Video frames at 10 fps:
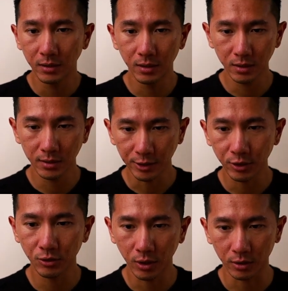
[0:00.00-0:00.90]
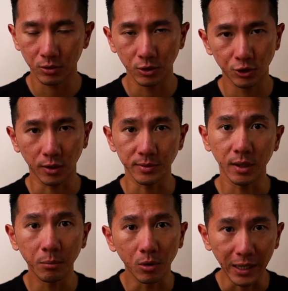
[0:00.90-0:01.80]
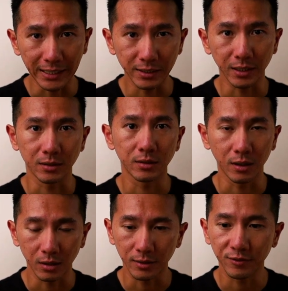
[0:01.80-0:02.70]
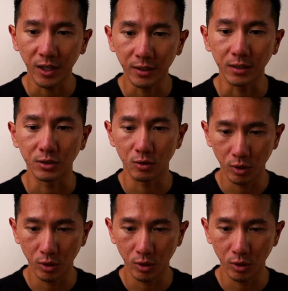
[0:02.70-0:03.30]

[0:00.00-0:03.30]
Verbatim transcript: this is actually doing a good job summarizing the, the findings, the